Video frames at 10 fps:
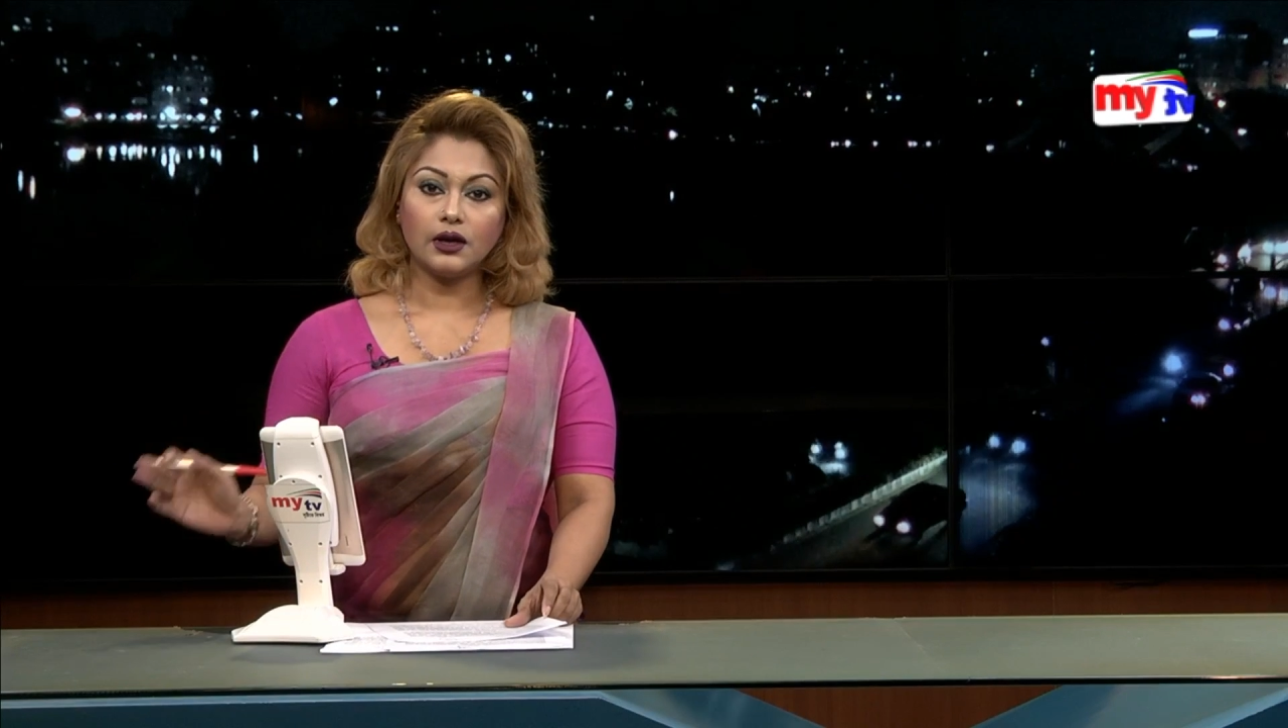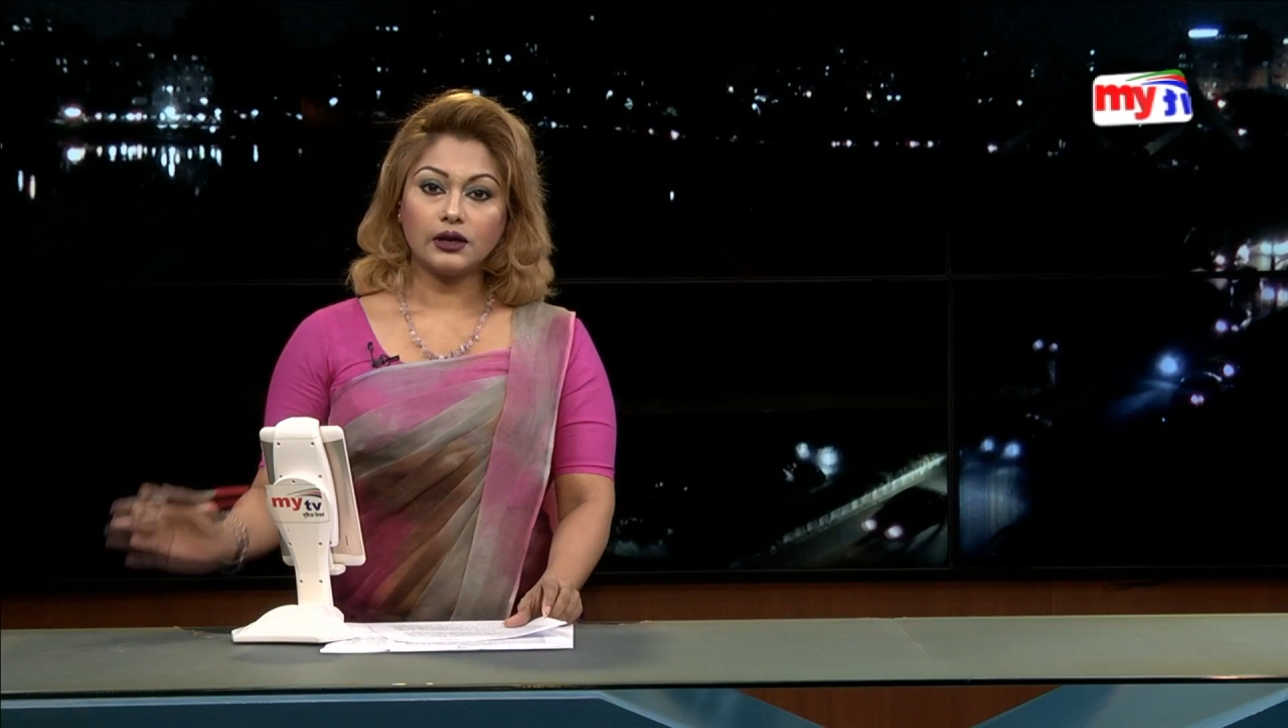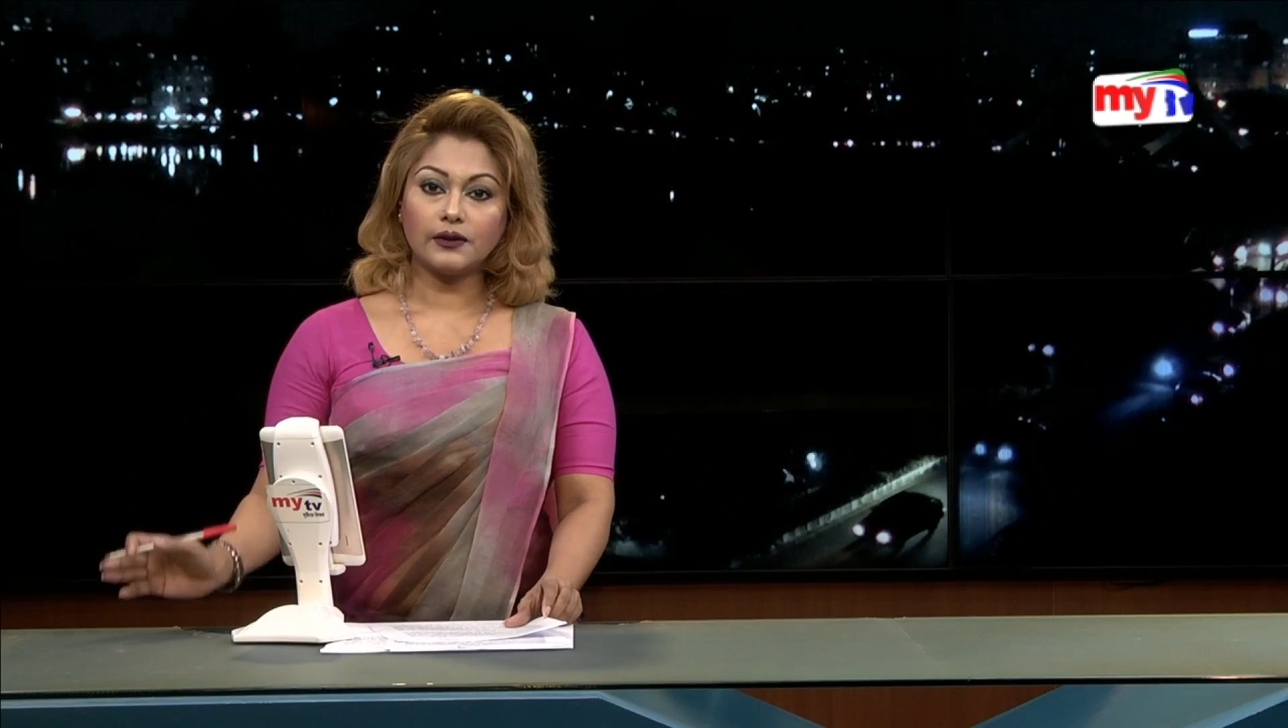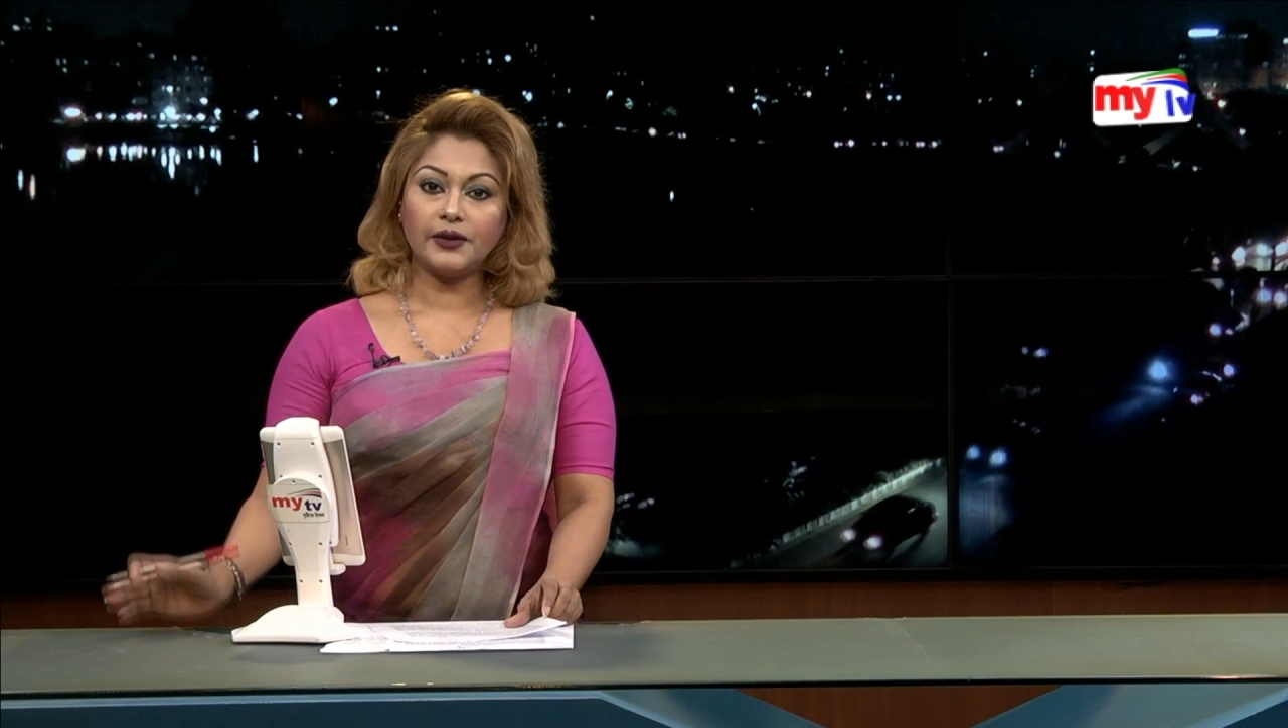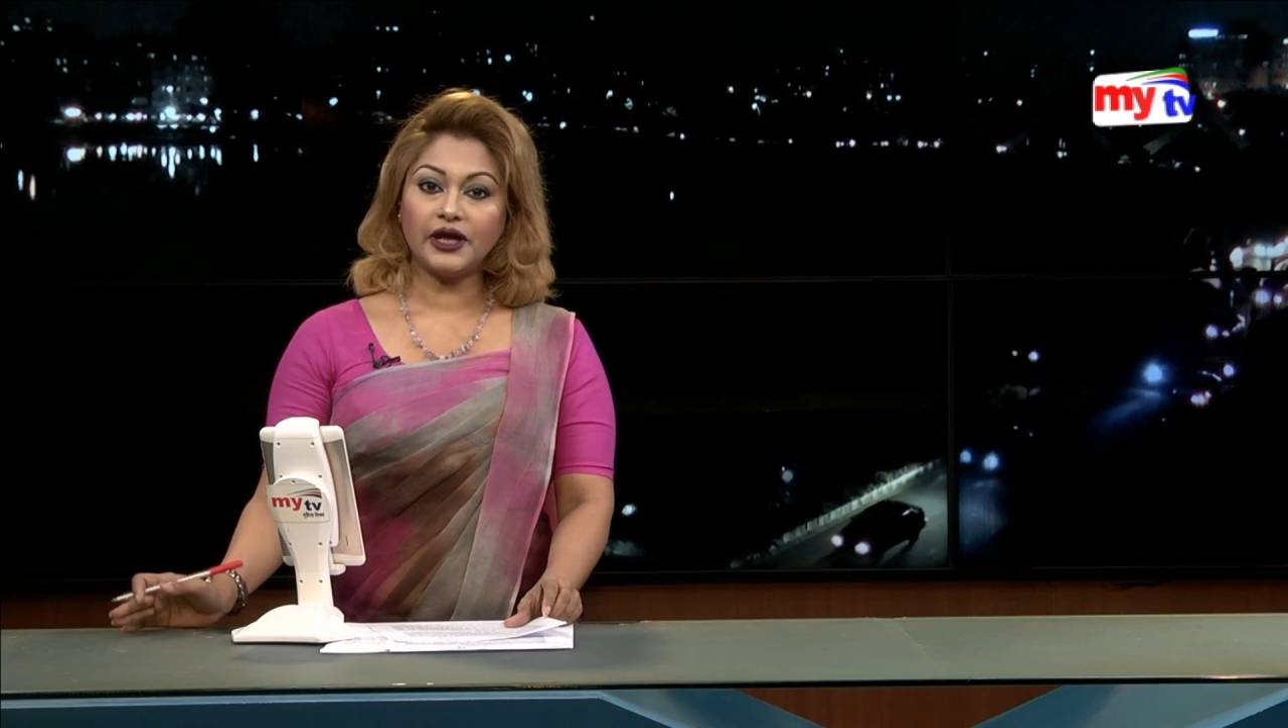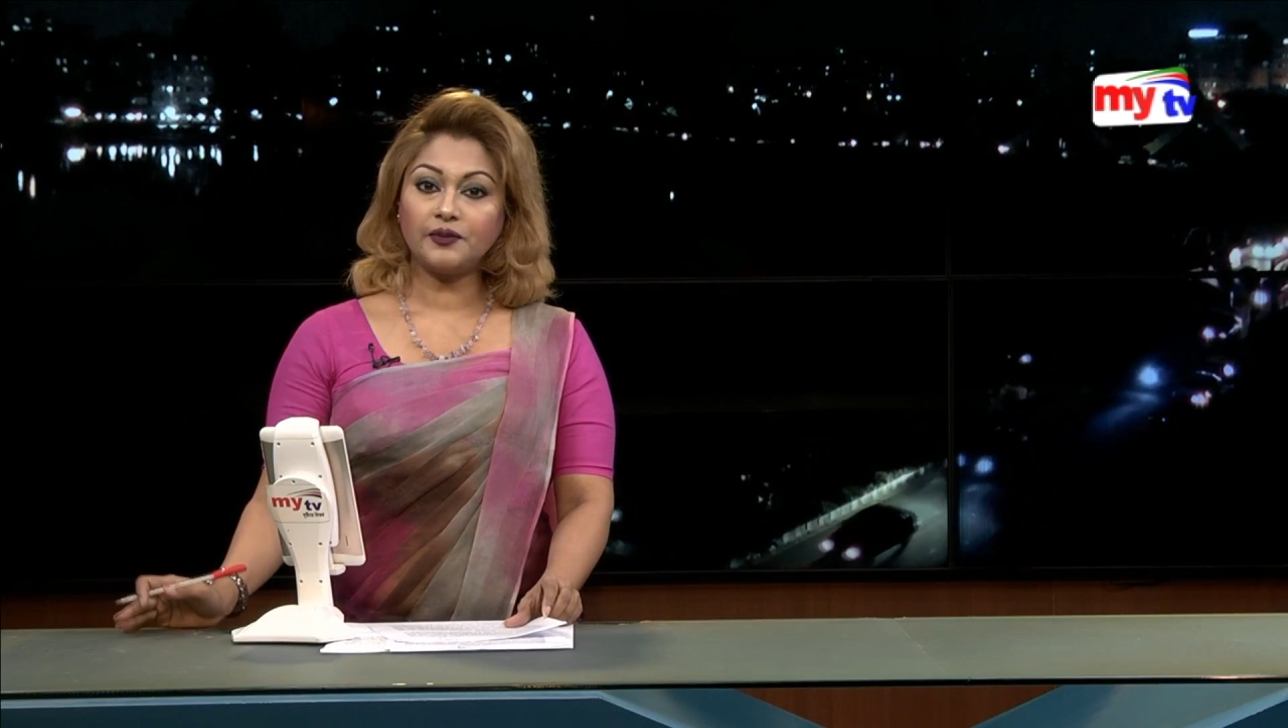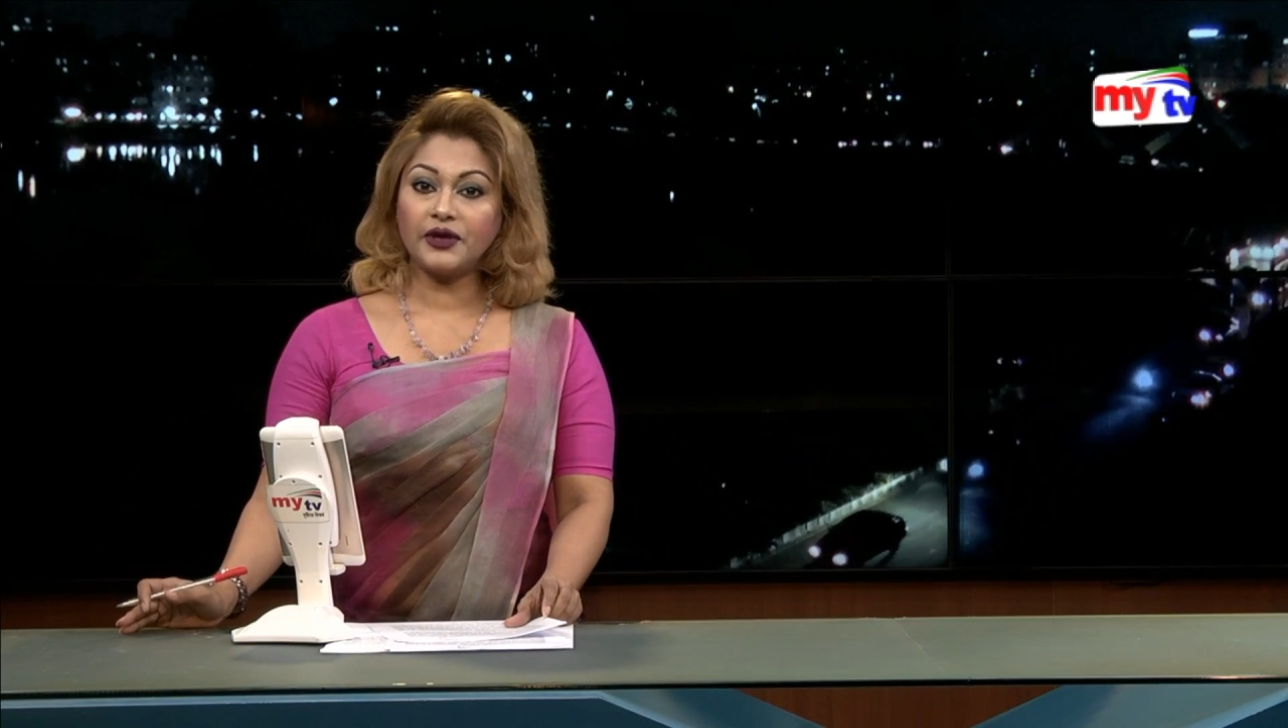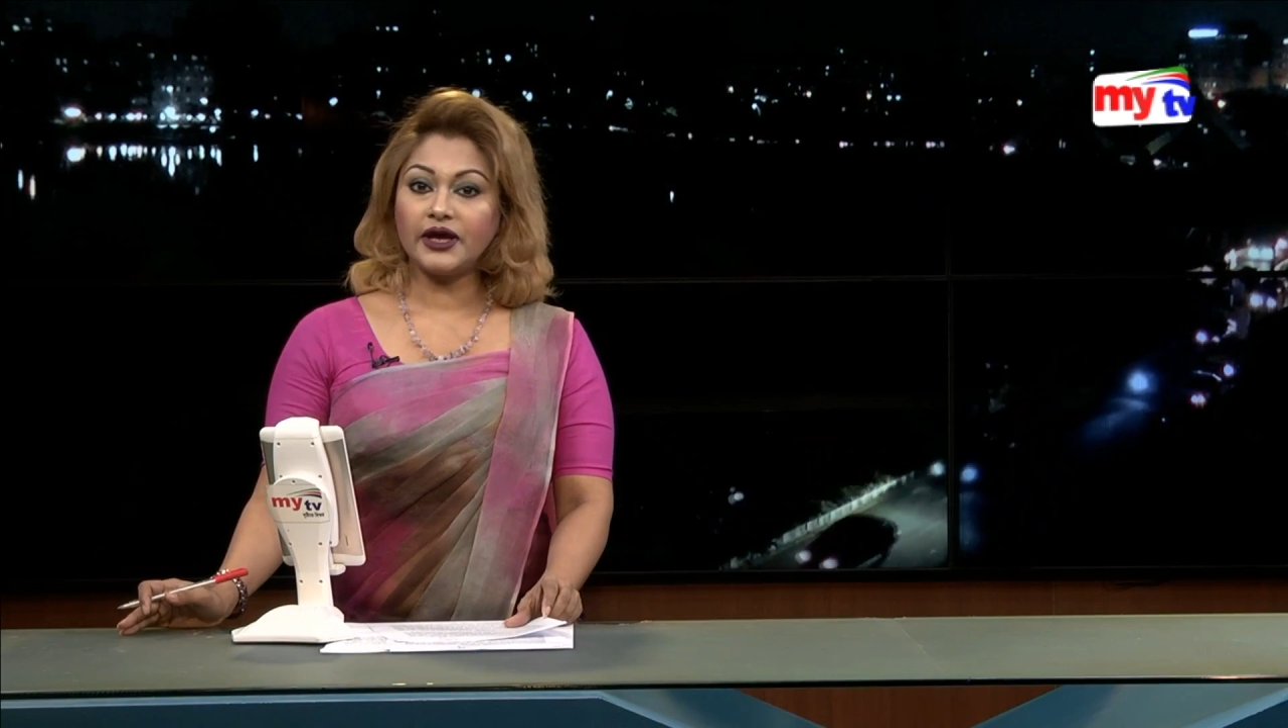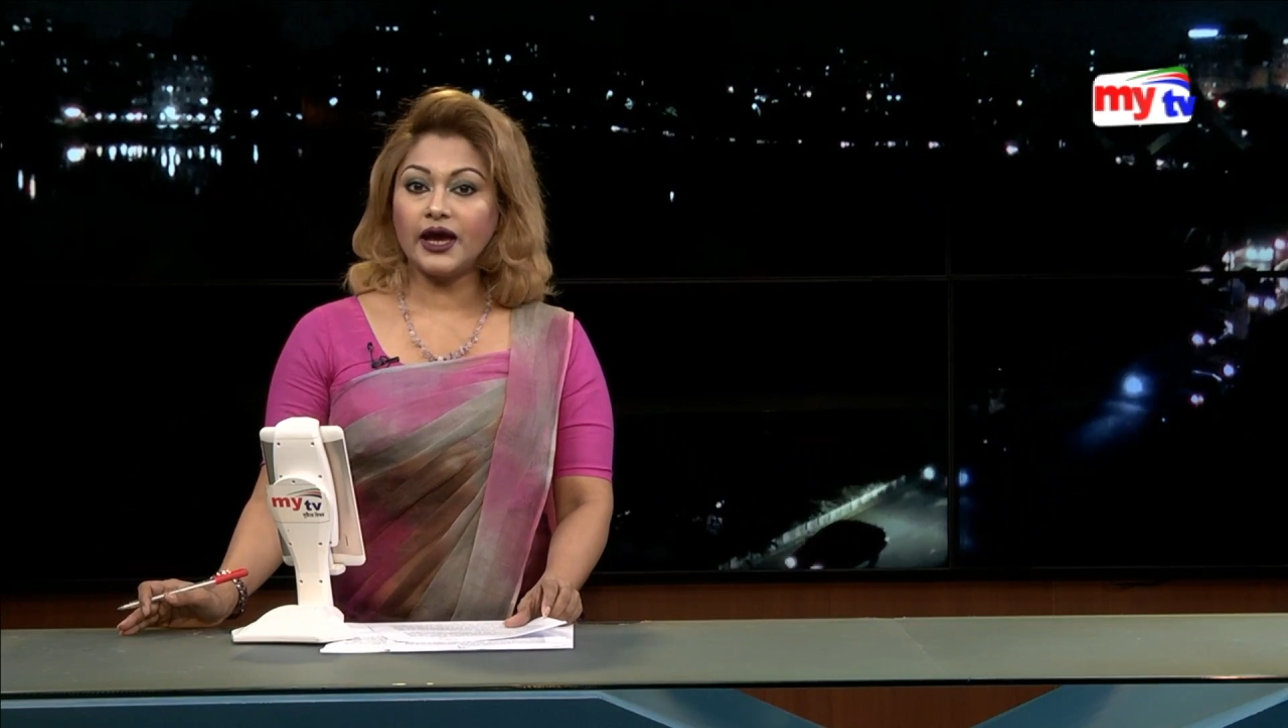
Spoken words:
The BNP